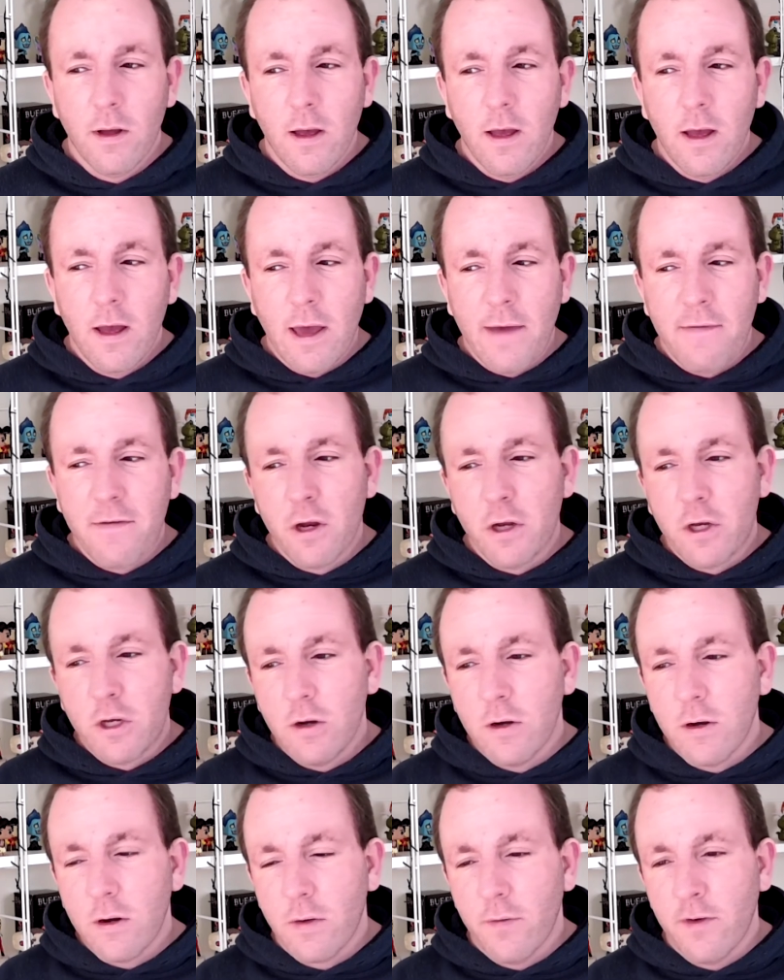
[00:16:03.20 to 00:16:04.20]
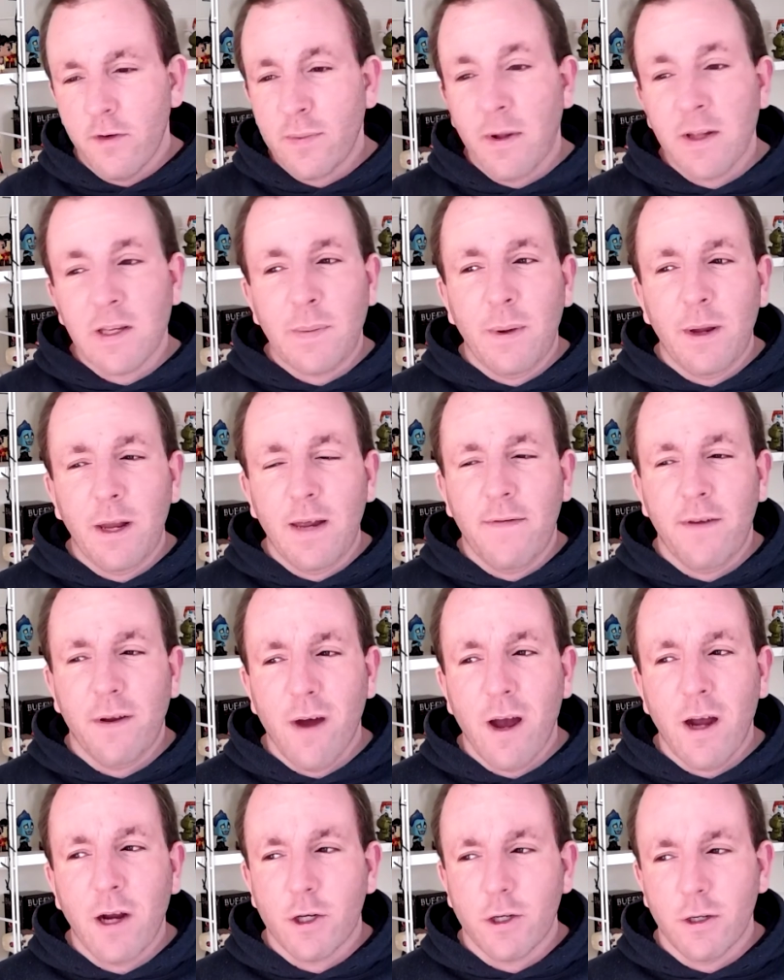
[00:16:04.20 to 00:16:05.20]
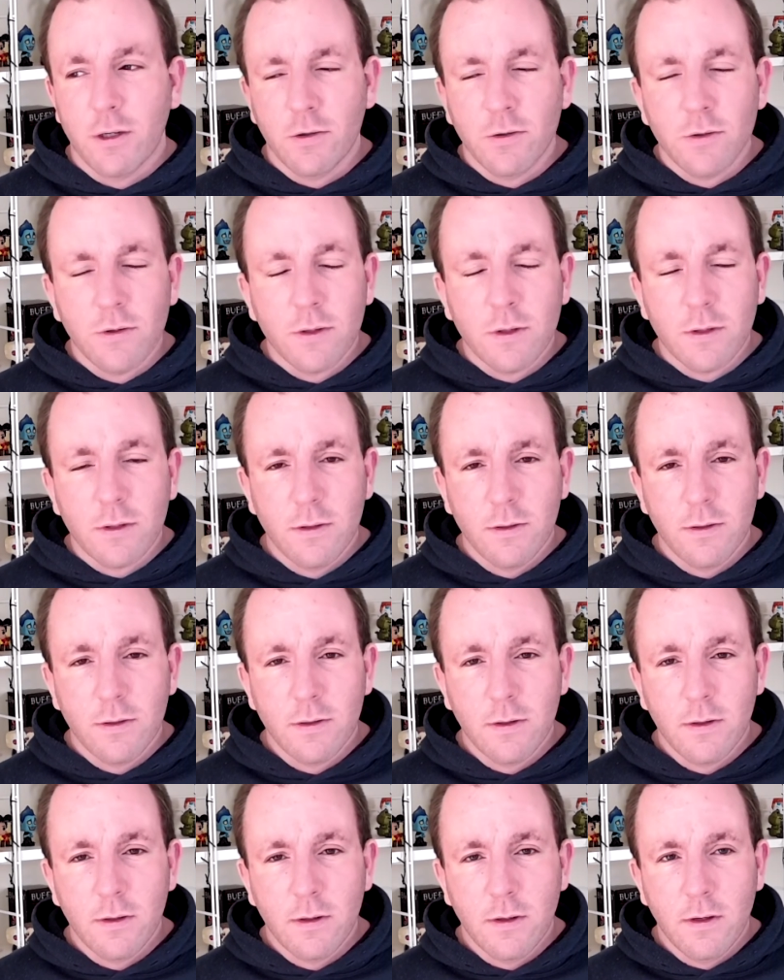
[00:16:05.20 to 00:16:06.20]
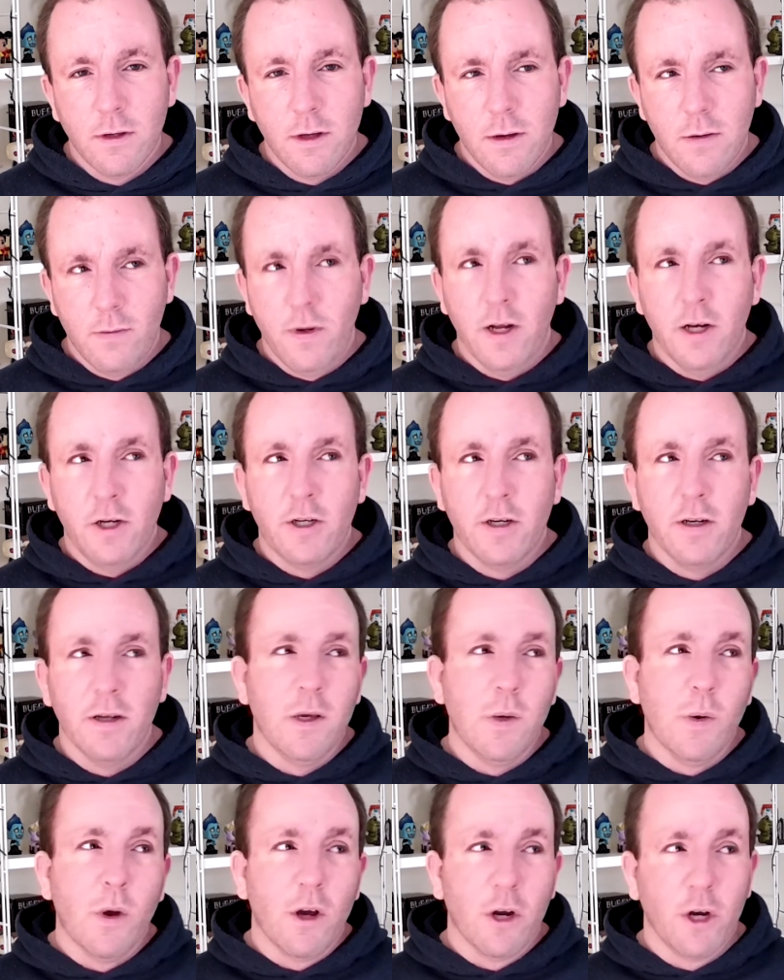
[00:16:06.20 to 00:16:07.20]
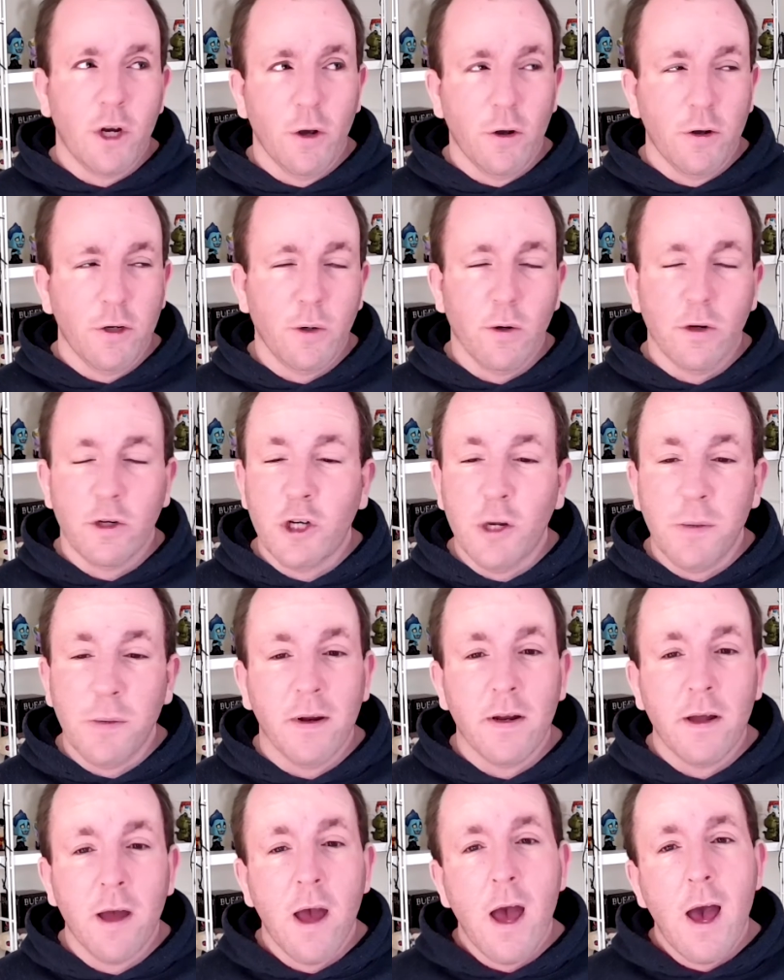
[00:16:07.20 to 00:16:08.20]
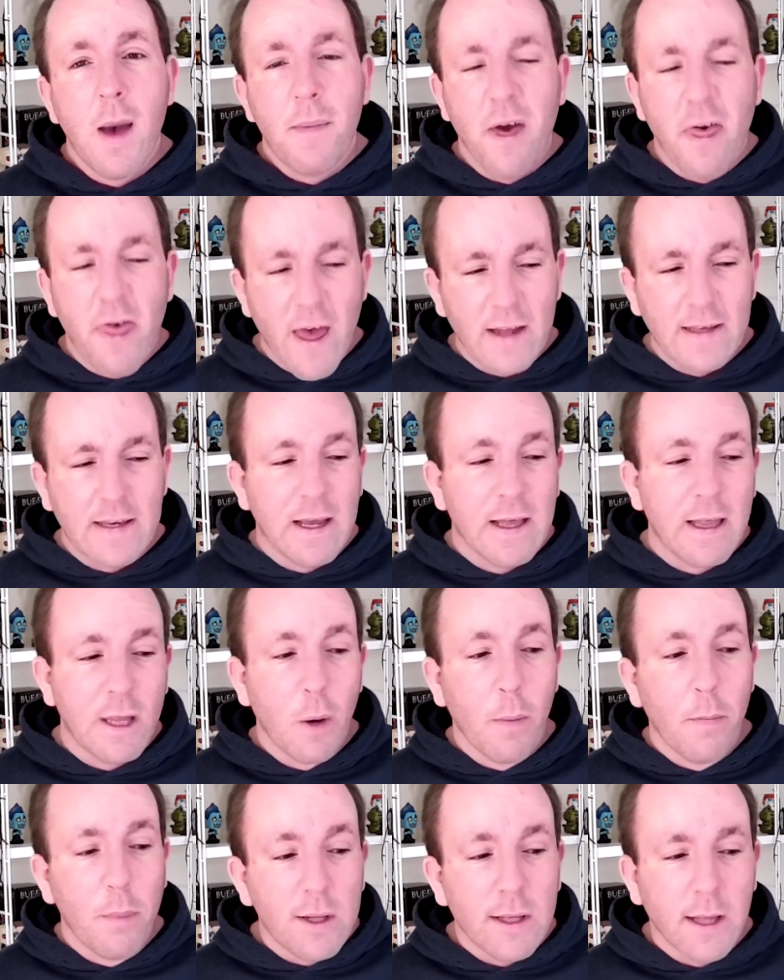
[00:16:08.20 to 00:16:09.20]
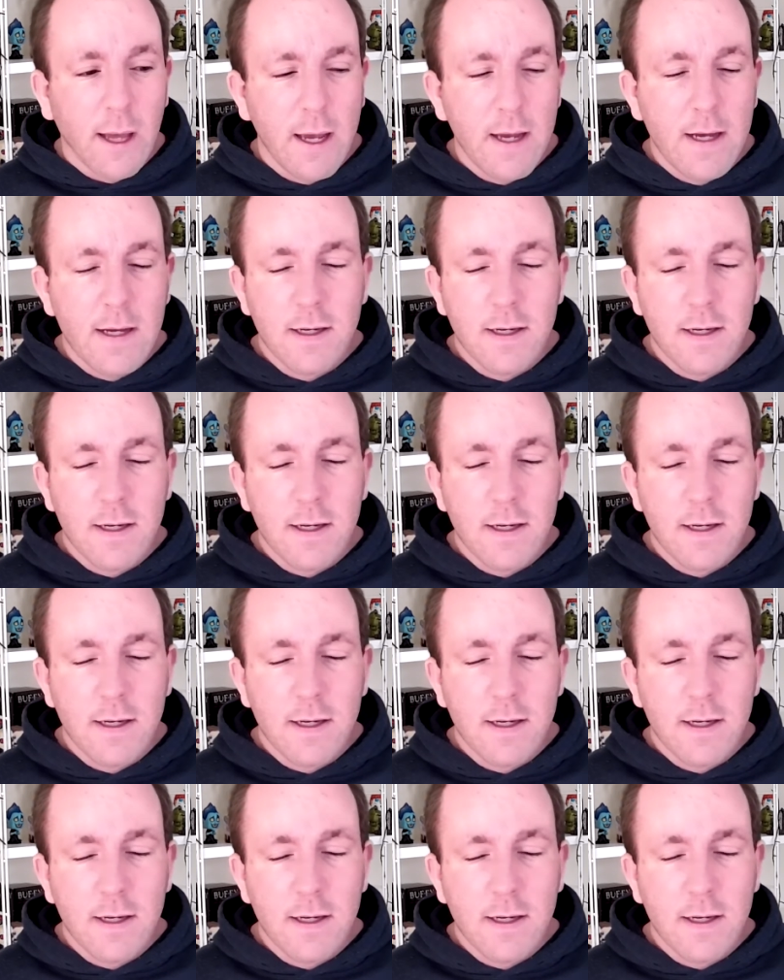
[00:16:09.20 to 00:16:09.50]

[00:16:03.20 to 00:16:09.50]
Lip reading: If you'd have took responsibility for your actions, which you weren't going to do because you were a stupid, pathetic little bully,